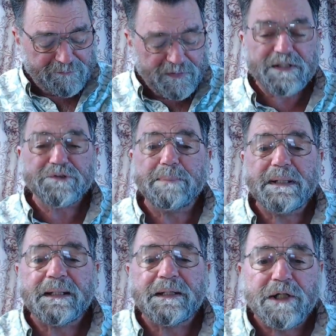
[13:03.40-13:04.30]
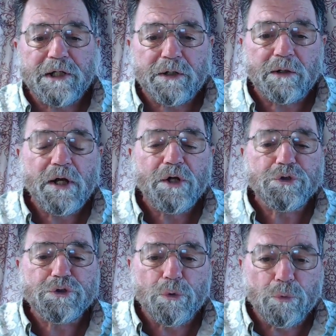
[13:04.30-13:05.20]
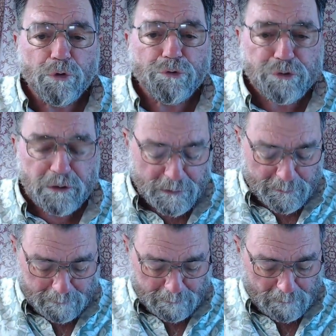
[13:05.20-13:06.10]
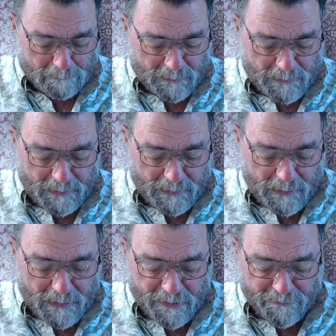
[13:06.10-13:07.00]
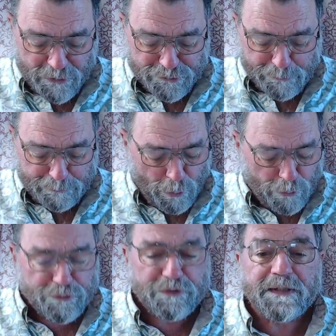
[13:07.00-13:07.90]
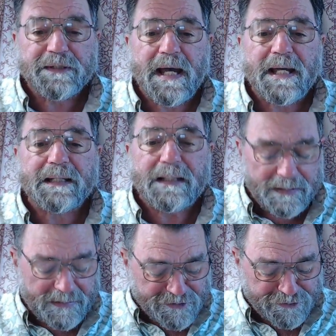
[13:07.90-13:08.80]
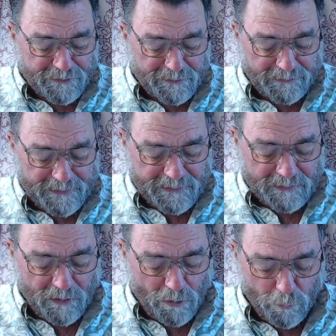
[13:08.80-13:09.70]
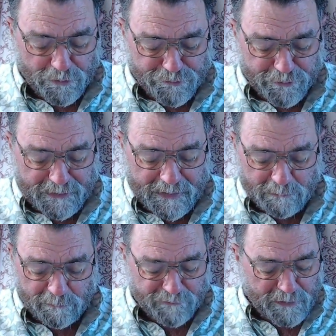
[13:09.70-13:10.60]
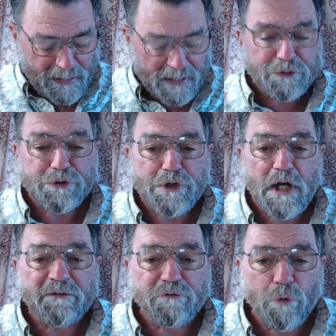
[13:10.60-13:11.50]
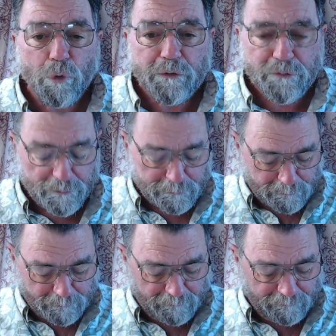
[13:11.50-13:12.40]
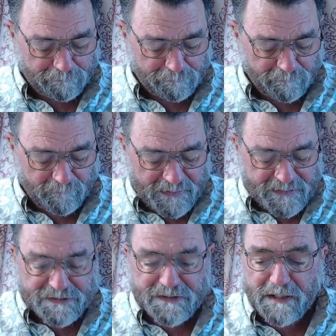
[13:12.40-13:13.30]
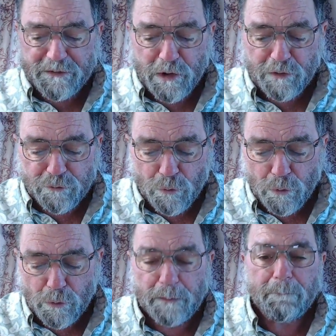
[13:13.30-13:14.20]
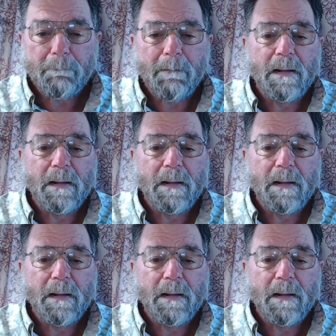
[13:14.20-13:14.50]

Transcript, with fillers: of his being near Jerusalem, and they're supposing that instantly was the kingdom of God to shine forth. He said, therefore,